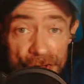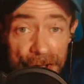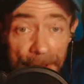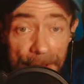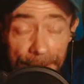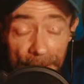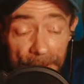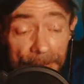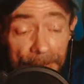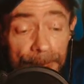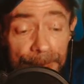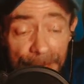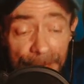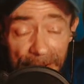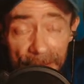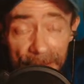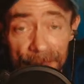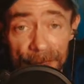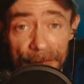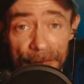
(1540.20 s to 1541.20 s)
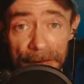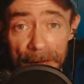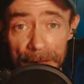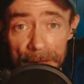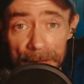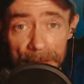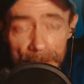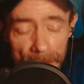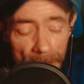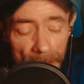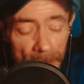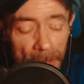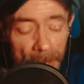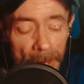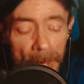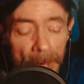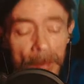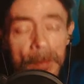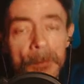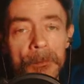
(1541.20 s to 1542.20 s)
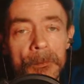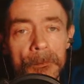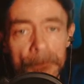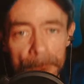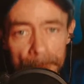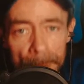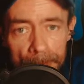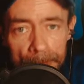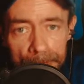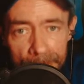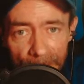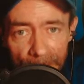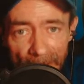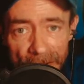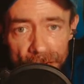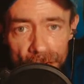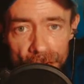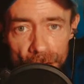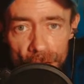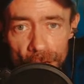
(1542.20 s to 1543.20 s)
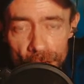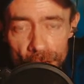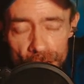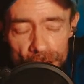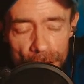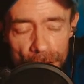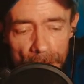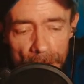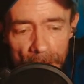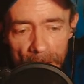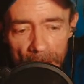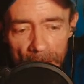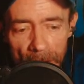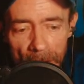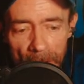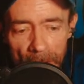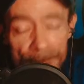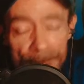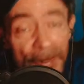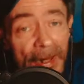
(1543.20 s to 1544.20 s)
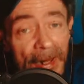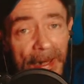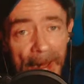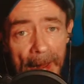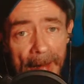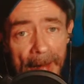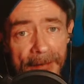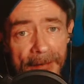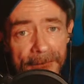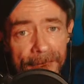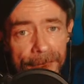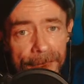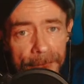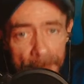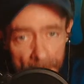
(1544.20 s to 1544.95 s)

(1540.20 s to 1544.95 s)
about big feet? Big shoes. Big hands,